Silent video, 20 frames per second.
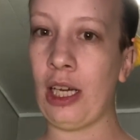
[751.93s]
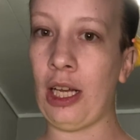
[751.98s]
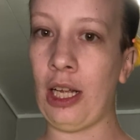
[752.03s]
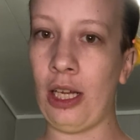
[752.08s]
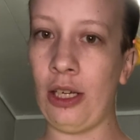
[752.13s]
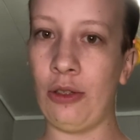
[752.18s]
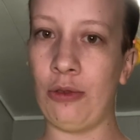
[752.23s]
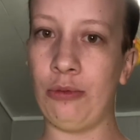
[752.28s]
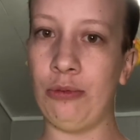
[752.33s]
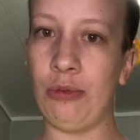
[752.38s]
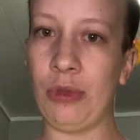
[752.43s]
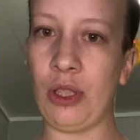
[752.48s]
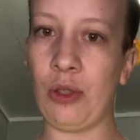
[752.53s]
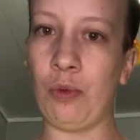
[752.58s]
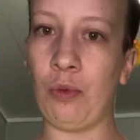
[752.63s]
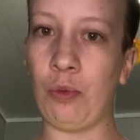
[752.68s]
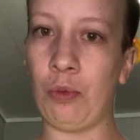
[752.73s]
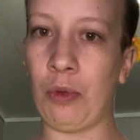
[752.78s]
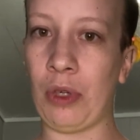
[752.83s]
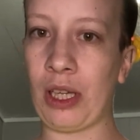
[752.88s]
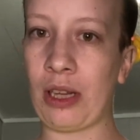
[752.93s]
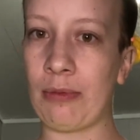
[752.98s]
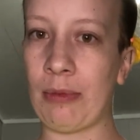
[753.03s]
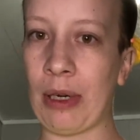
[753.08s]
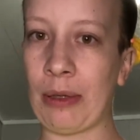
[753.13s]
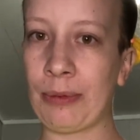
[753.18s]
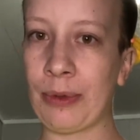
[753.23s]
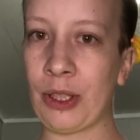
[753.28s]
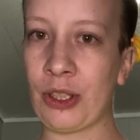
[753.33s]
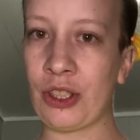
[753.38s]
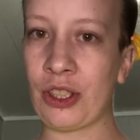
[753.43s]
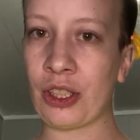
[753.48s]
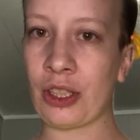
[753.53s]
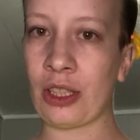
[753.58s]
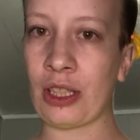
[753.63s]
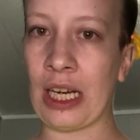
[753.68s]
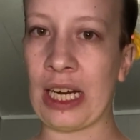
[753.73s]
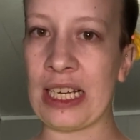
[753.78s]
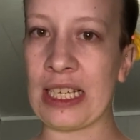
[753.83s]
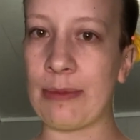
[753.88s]
help me with my blood sugar
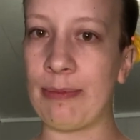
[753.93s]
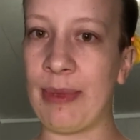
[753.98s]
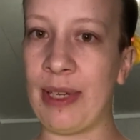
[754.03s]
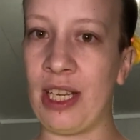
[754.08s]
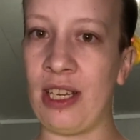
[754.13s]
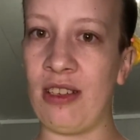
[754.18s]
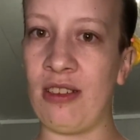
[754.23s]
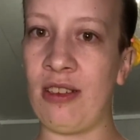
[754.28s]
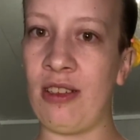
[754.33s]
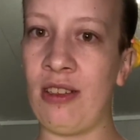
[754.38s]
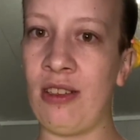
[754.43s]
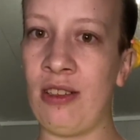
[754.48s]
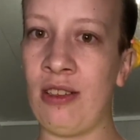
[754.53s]
has been